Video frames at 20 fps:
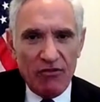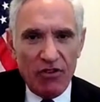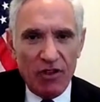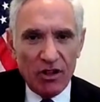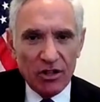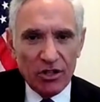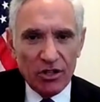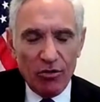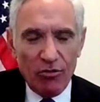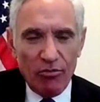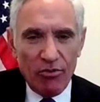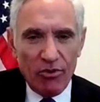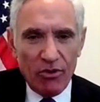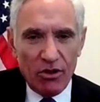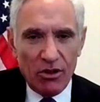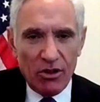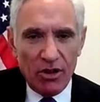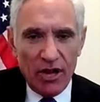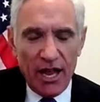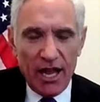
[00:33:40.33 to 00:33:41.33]

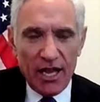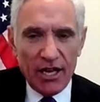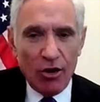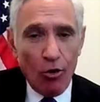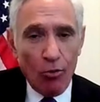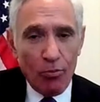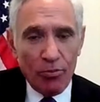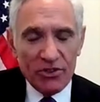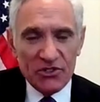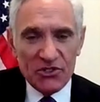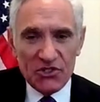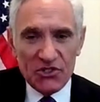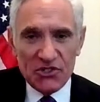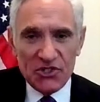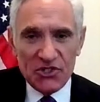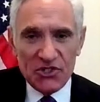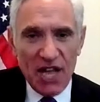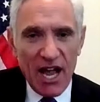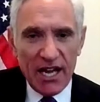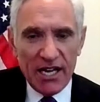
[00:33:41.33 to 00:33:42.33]
vulnerable and open
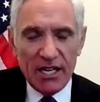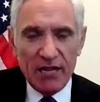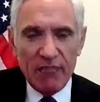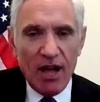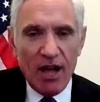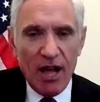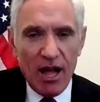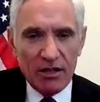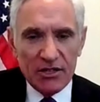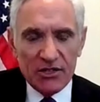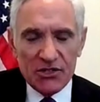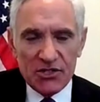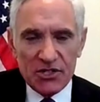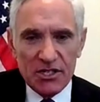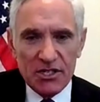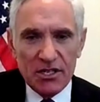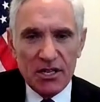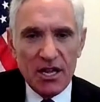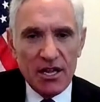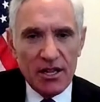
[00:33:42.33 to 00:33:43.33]
society
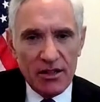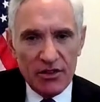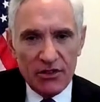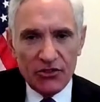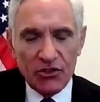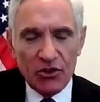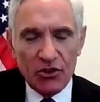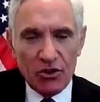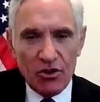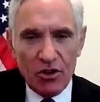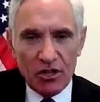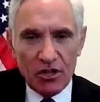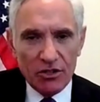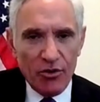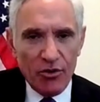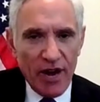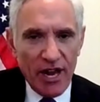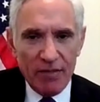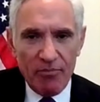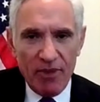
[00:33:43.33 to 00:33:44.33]
policy, this
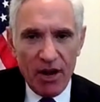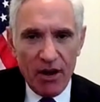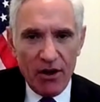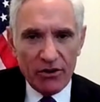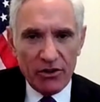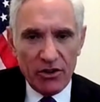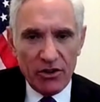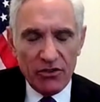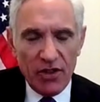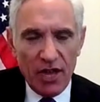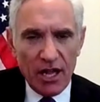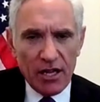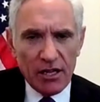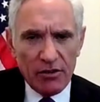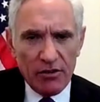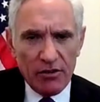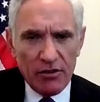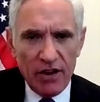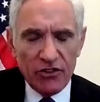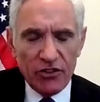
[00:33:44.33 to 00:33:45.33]
so-called Great Barrington
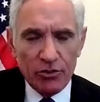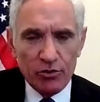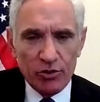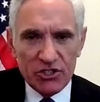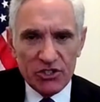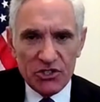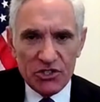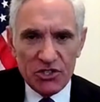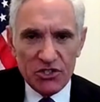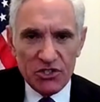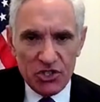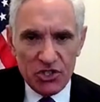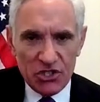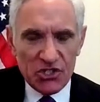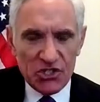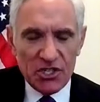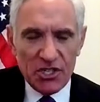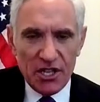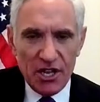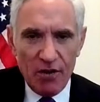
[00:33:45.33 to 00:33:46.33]
Declaration, which is the
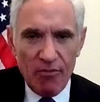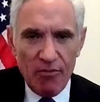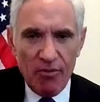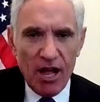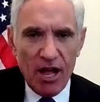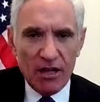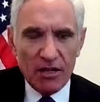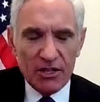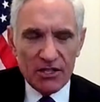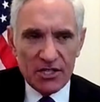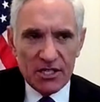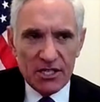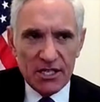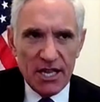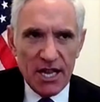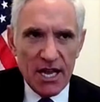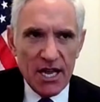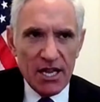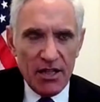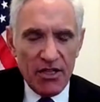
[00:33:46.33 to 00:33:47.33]
gist of their
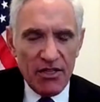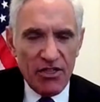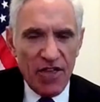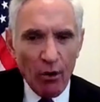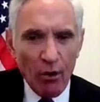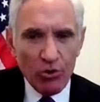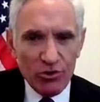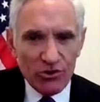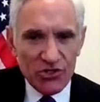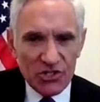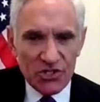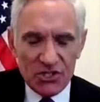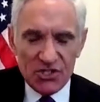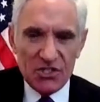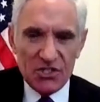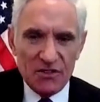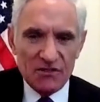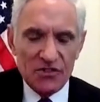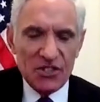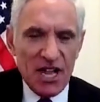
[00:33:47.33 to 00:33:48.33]
policy.
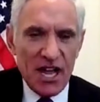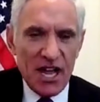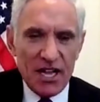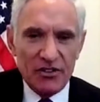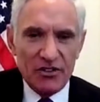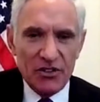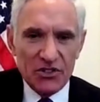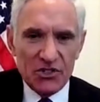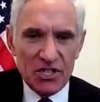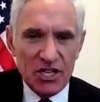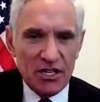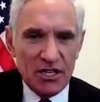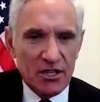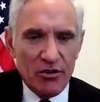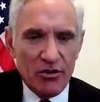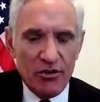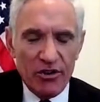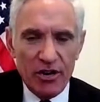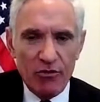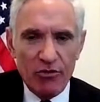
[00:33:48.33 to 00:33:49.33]
Thousands of scientists
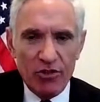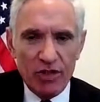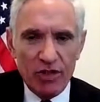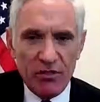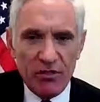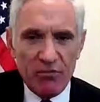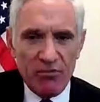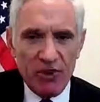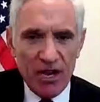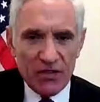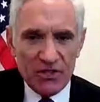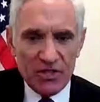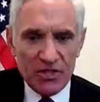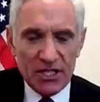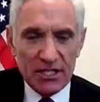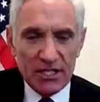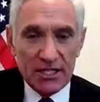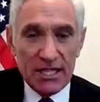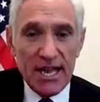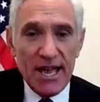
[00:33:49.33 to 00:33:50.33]
agree with the
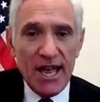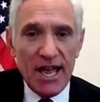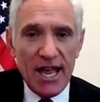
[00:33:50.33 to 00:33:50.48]
president,